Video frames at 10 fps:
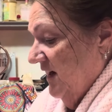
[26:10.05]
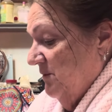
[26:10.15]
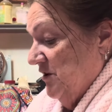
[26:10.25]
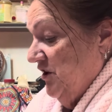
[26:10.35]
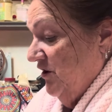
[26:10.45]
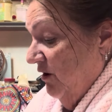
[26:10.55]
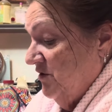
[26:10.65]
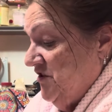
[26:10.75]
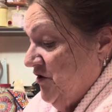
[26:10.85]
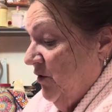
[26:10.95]
But you know
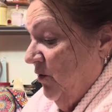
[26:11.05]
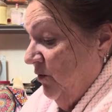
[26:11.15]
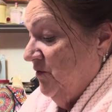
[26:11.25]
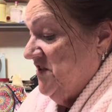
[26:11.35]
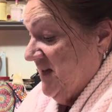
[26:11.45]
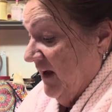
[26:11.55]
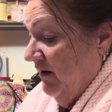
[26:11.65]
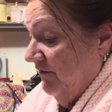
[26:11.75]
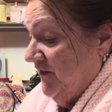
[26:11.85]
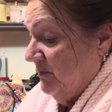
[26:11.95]
it's your own
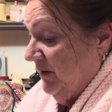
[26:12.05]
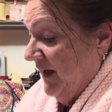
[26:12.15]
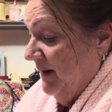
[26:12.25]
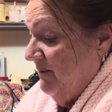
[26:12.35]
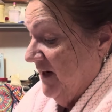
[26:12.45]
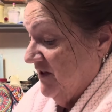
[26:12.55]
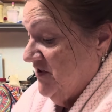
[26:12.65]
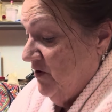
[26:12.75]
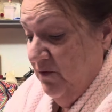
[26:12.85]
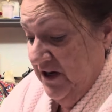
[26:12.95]
self to blame because
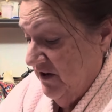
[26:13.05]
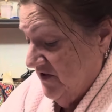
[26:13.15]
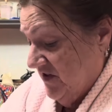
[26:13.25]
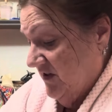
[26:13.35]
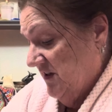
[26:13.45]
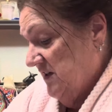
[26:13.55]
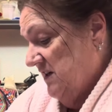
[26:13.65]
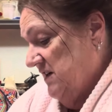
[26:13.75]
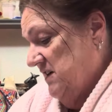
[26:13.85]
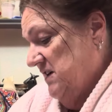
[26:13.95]
no one else
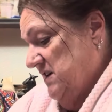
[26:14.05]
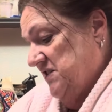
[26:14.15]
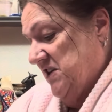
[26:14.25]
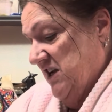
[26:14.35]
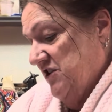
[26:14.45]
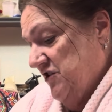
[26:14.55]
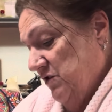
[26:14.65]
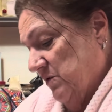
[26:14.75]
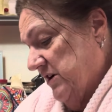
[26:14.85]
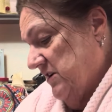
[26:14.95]
is going to
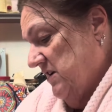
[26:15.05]
do it.